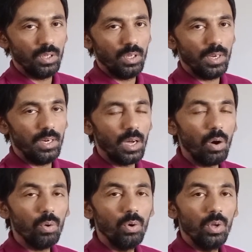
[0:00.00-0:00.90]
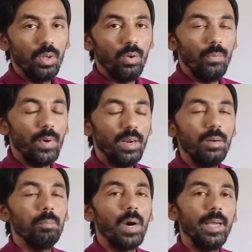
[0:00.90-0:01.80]
And now when
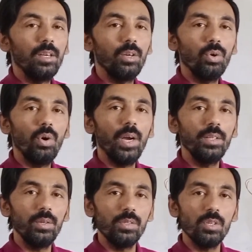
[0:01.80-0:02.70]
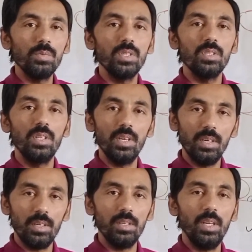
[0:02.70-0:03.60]
microaneurysms is
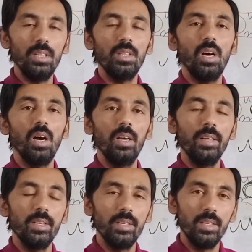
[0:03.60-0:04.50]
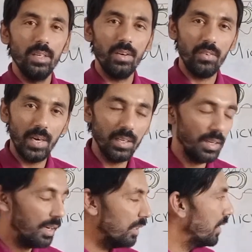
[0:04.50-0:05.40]
there in the
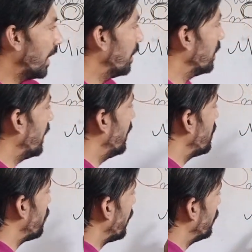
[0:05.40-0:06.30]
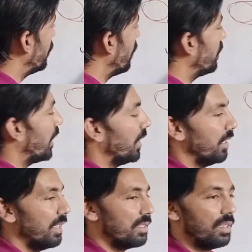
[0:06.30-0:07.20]
retina, then the destruction of the retina
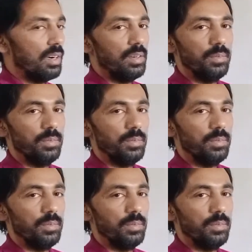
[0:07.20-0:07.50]
is start.